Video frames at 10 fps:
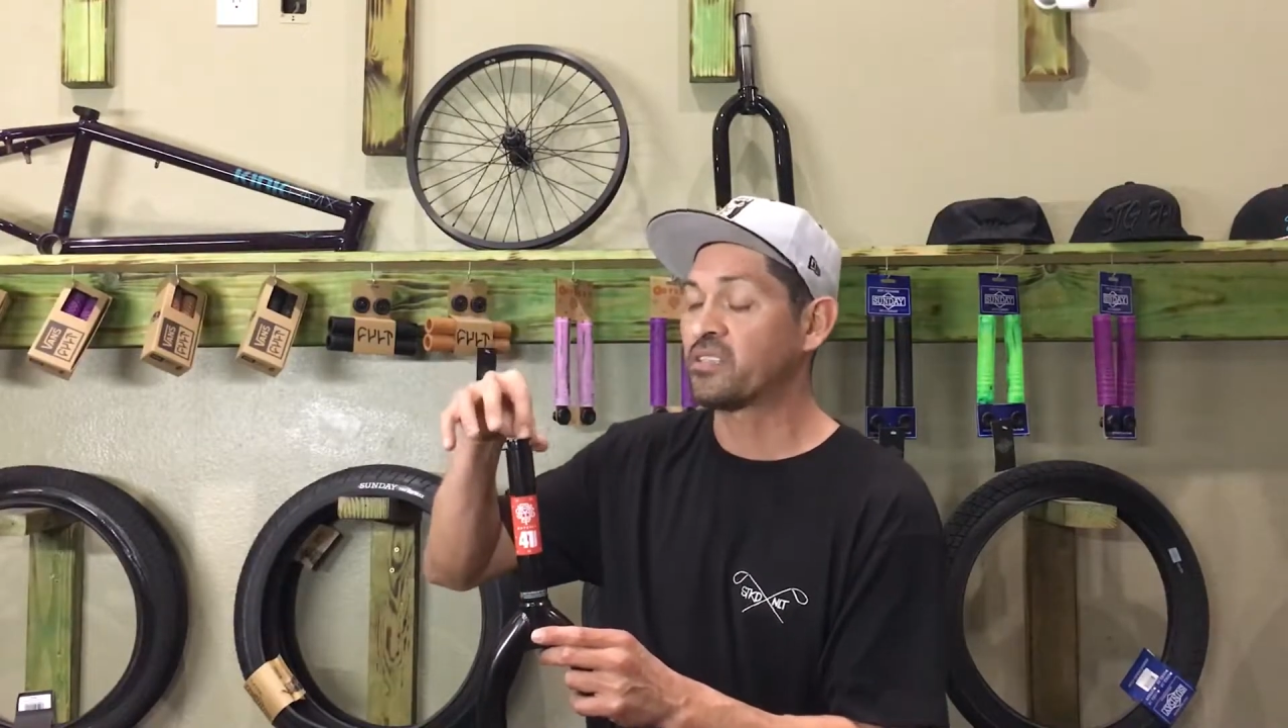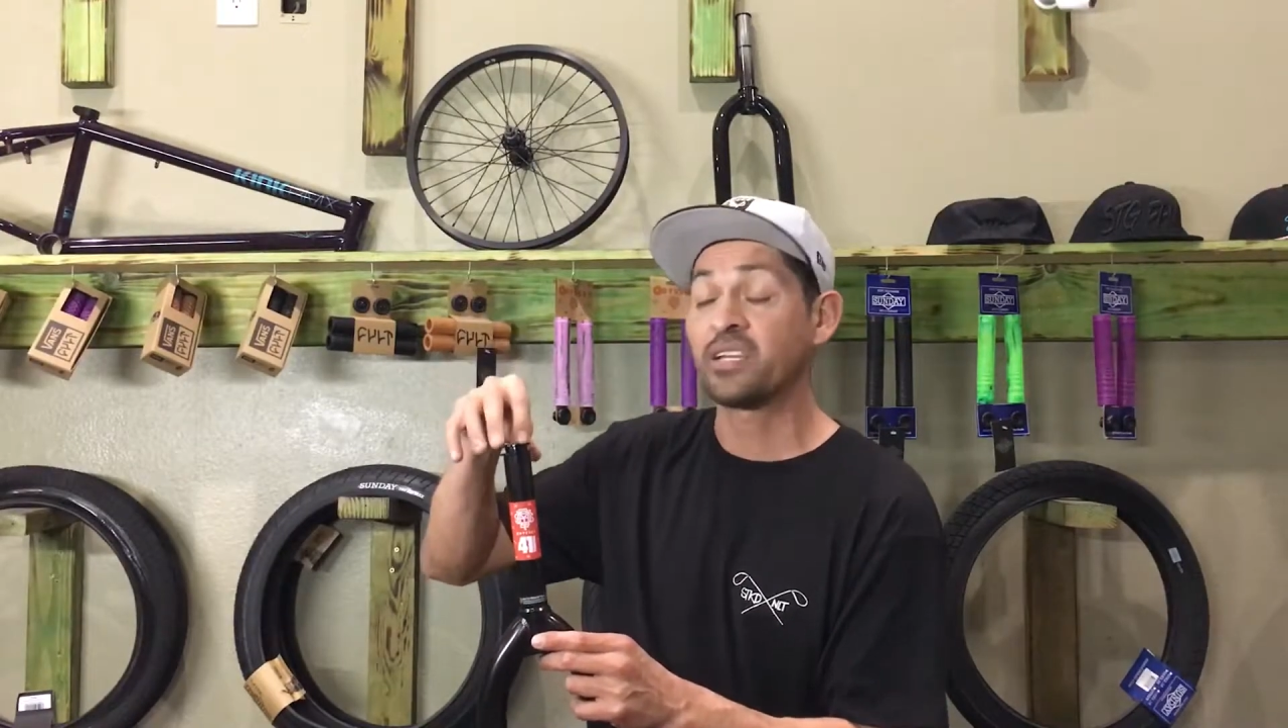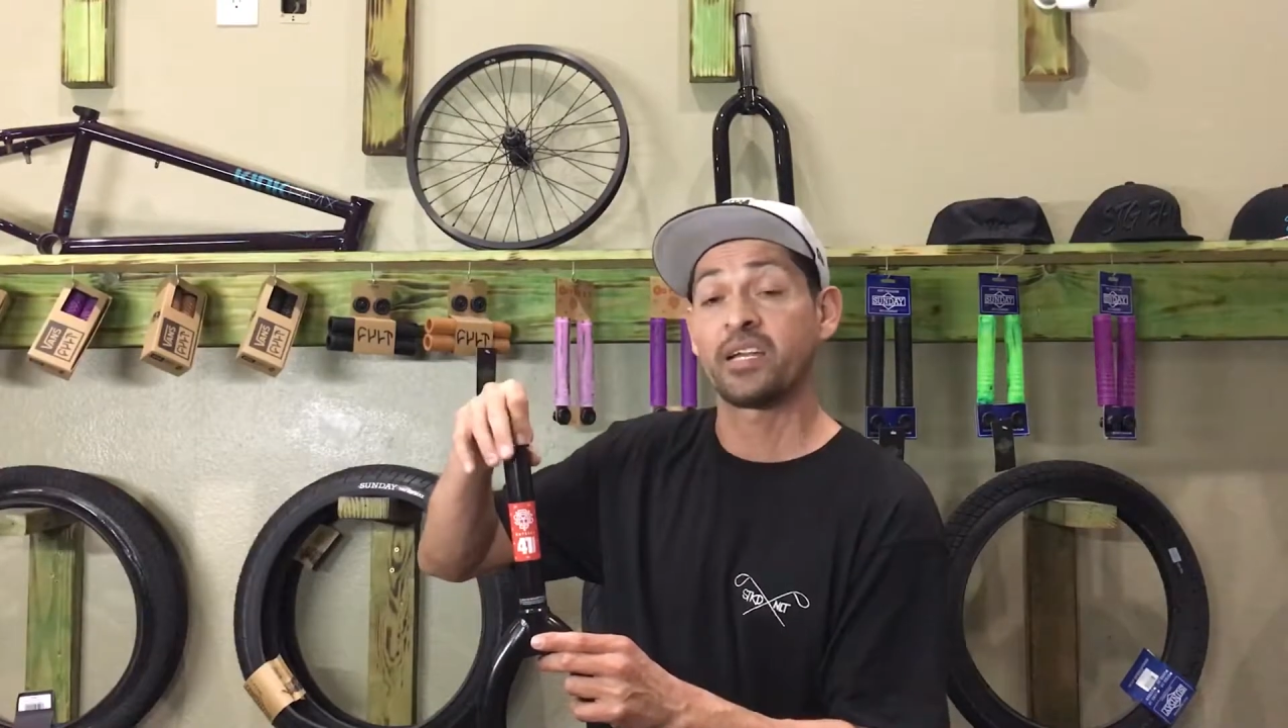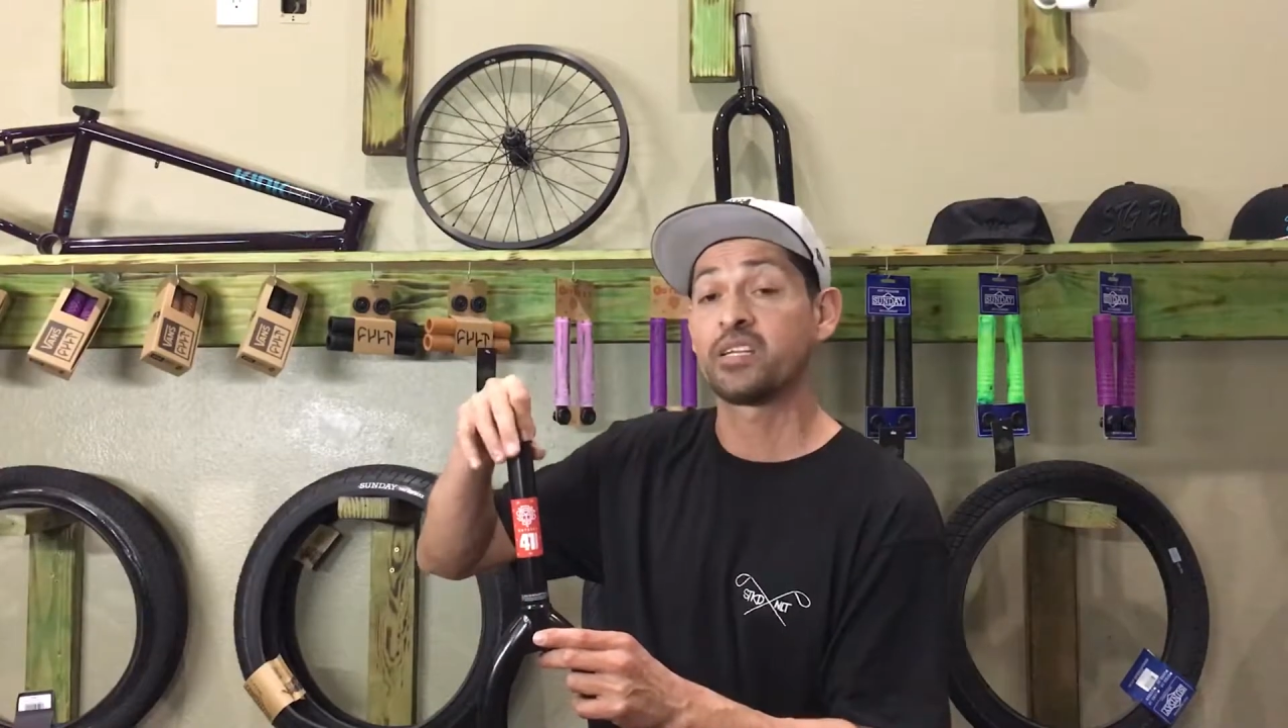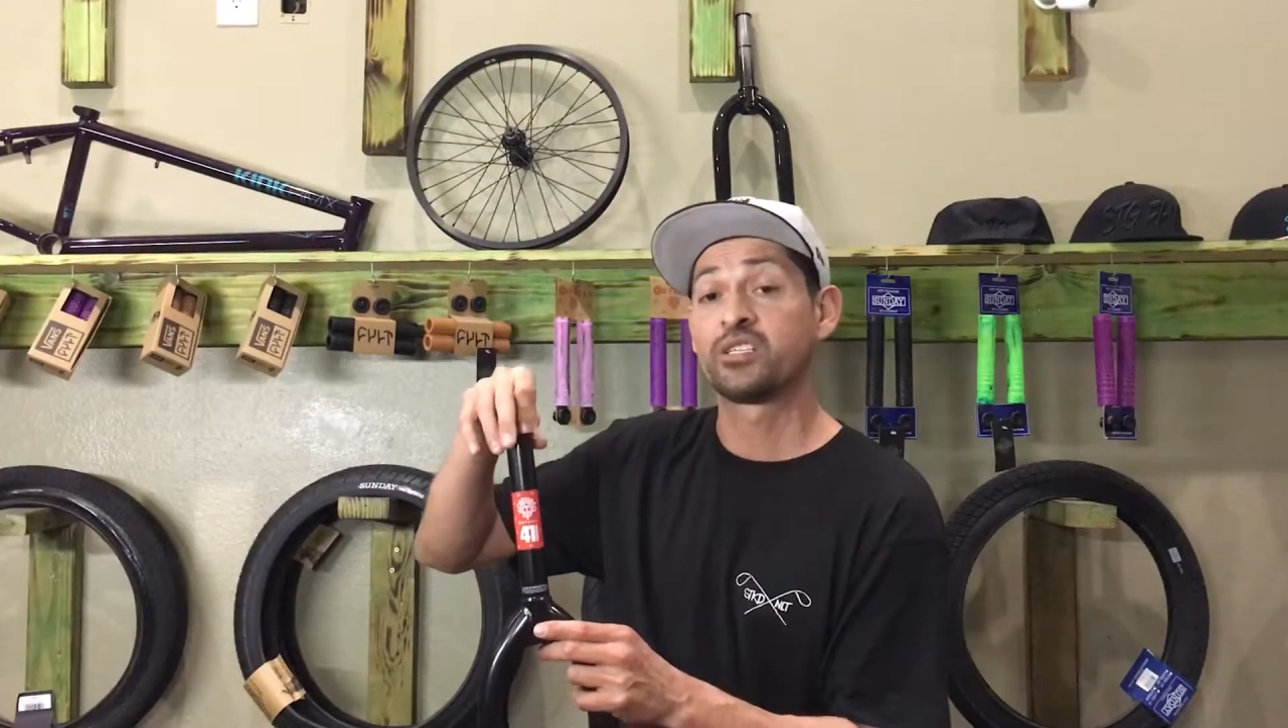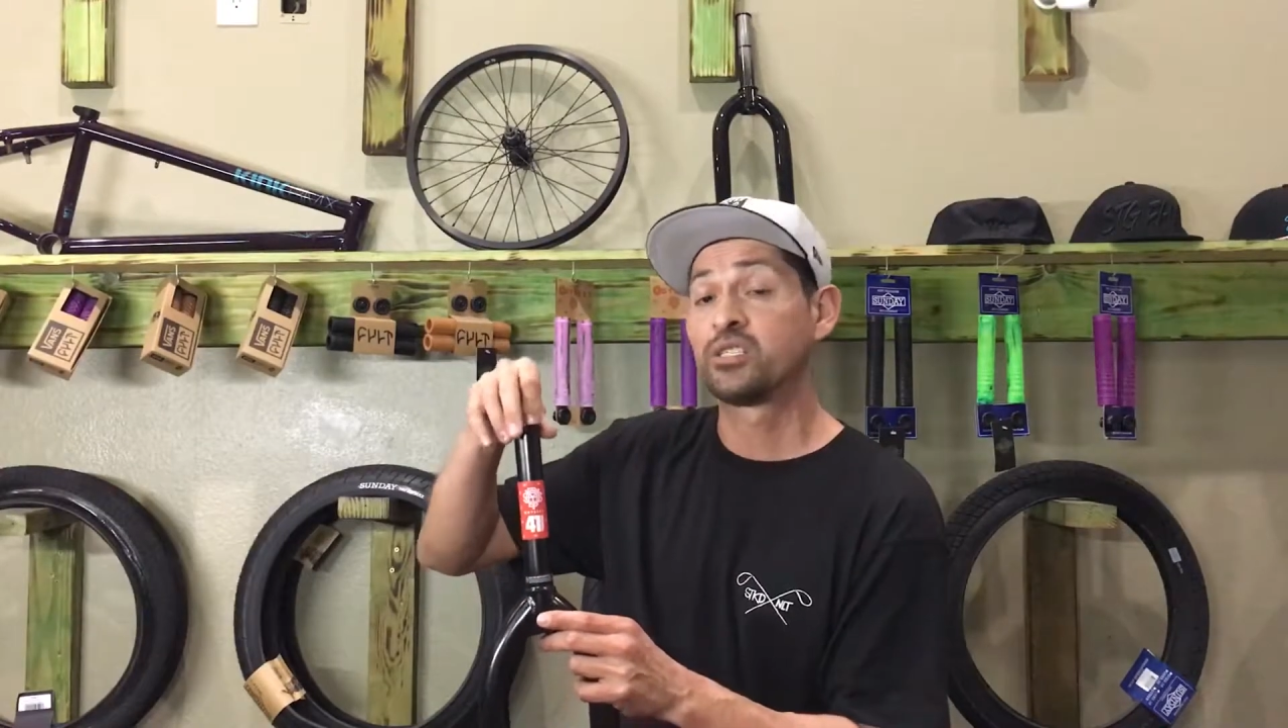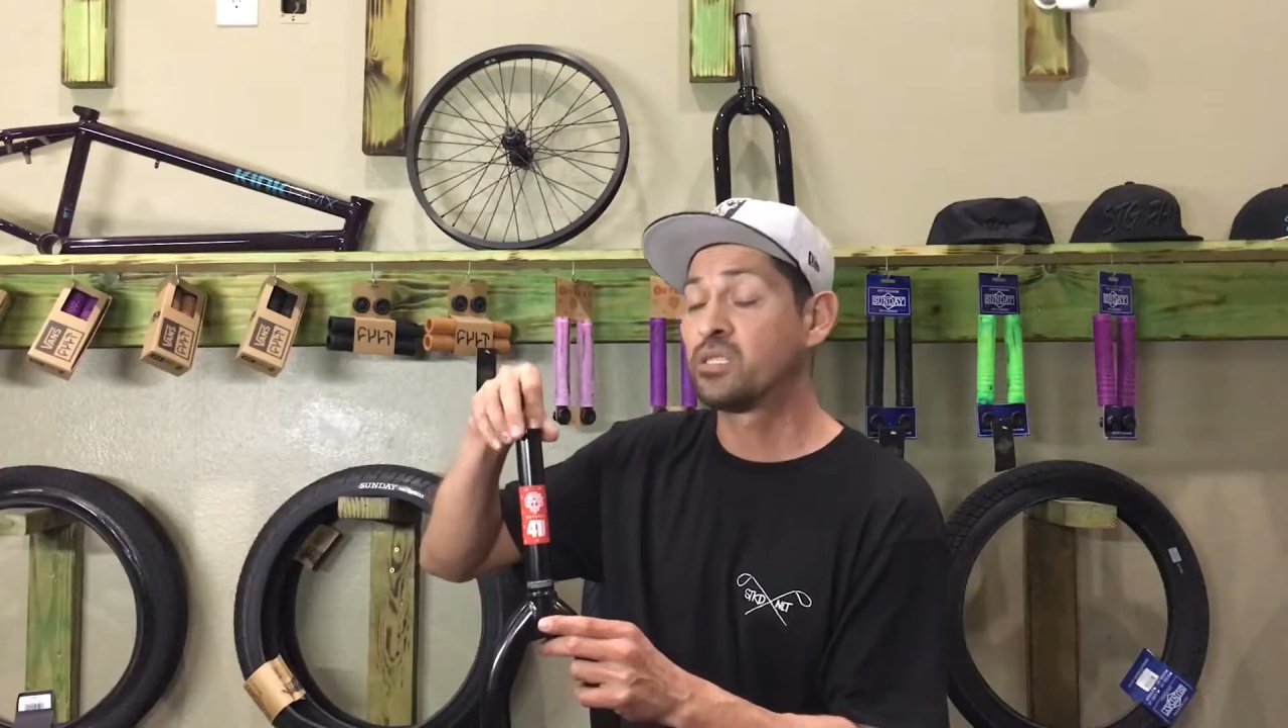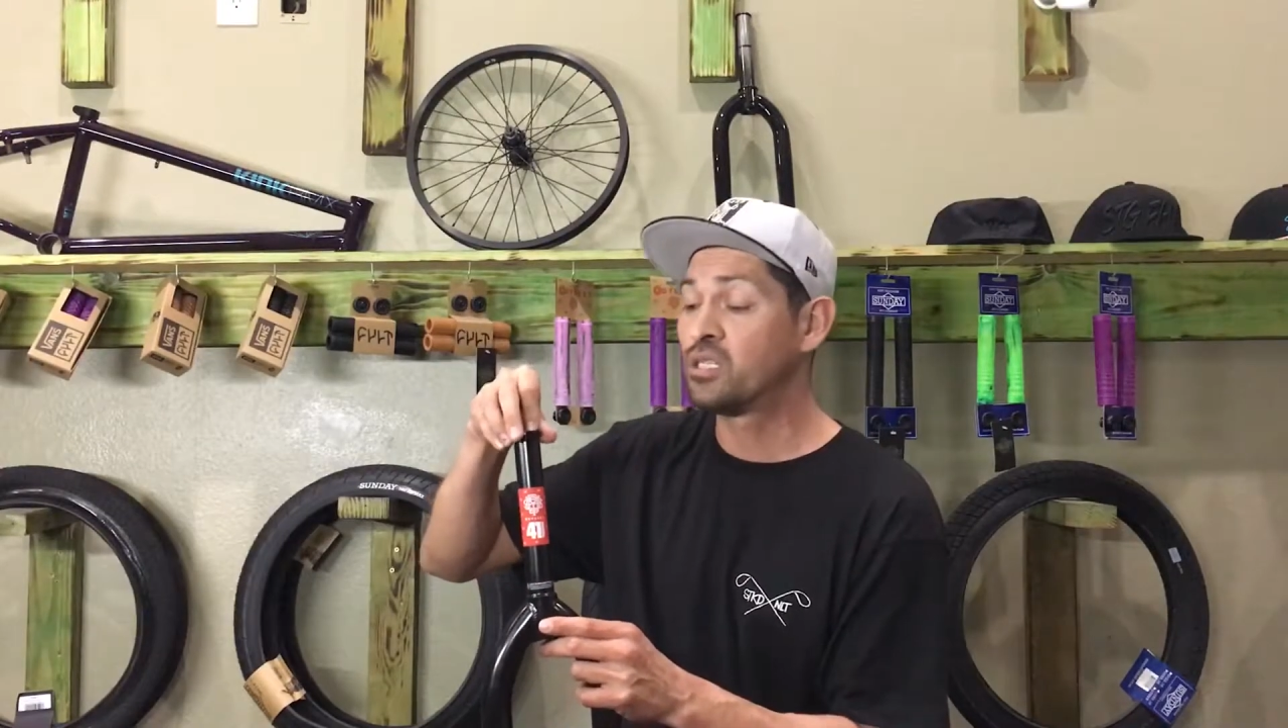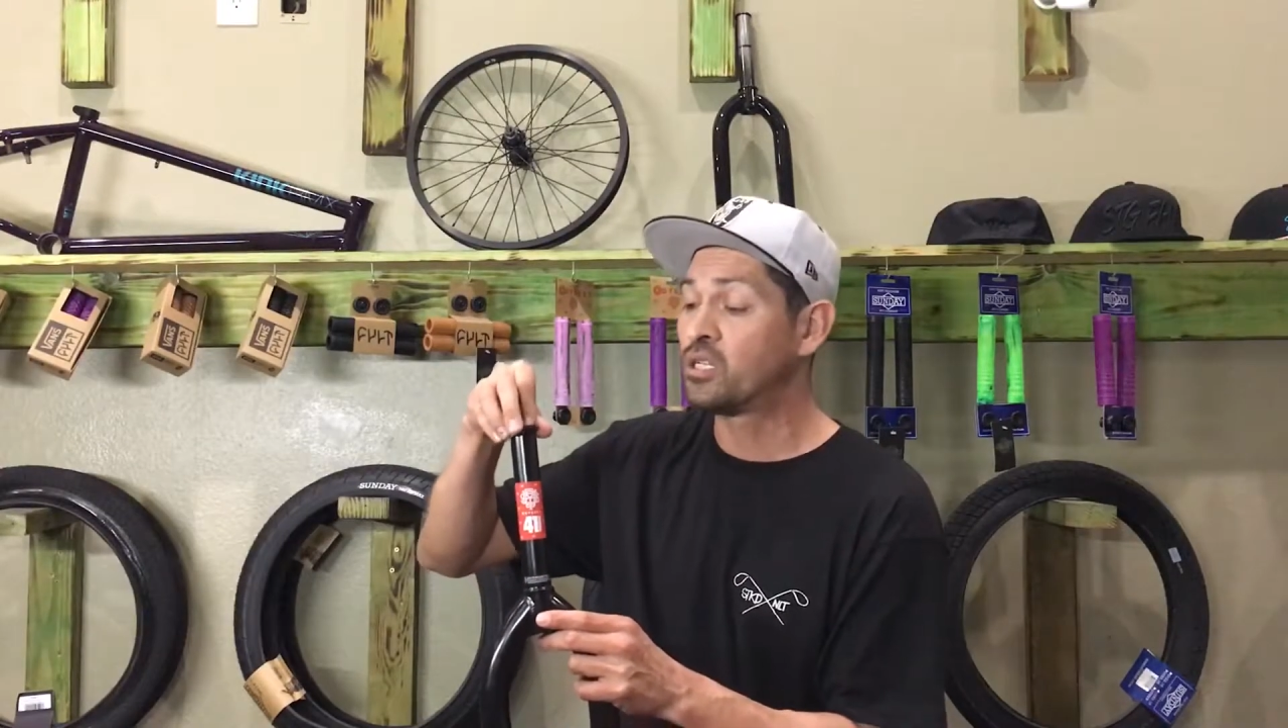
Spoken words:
said,